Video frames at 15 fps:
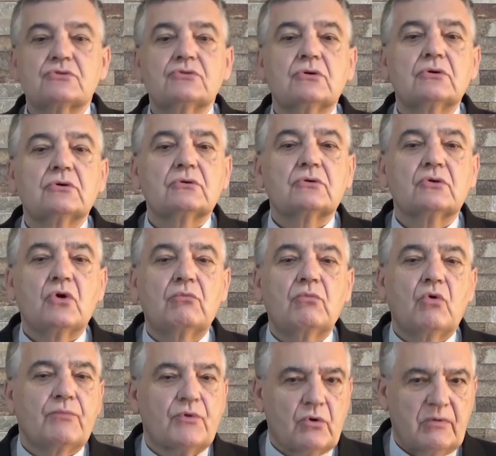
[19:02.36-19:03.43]
of a
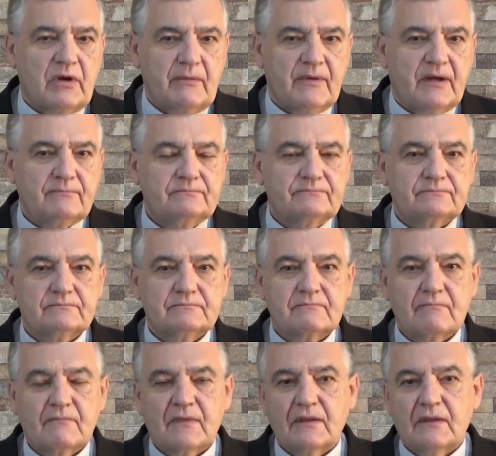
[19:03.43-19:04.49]
constituted
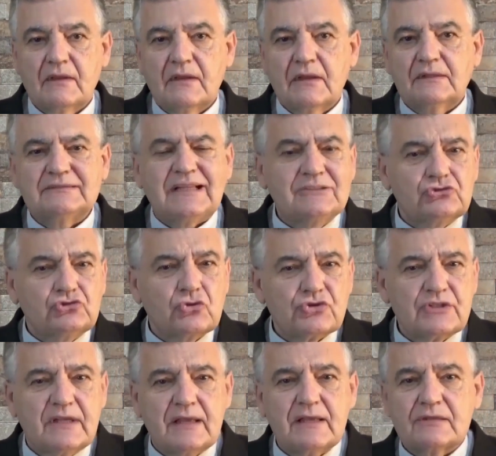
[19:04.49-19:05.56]
family, or
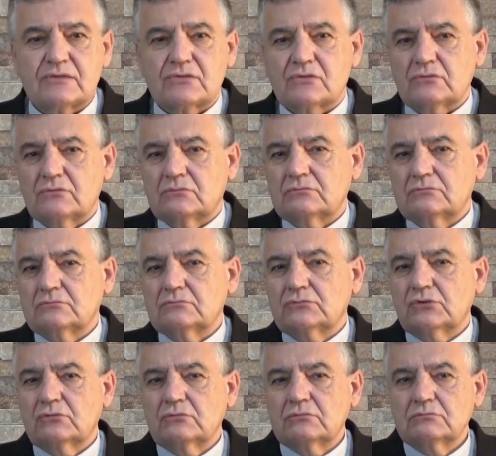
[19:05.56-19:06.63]
one that
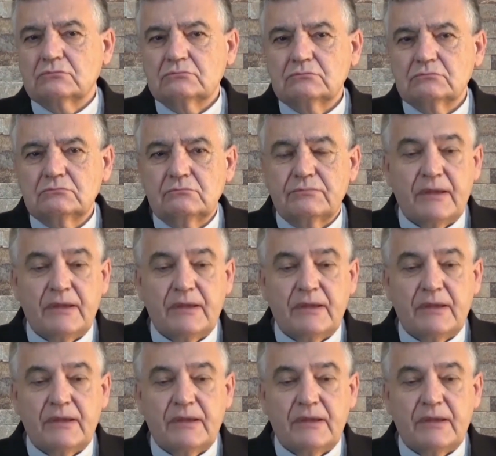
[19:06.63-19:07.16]
is not,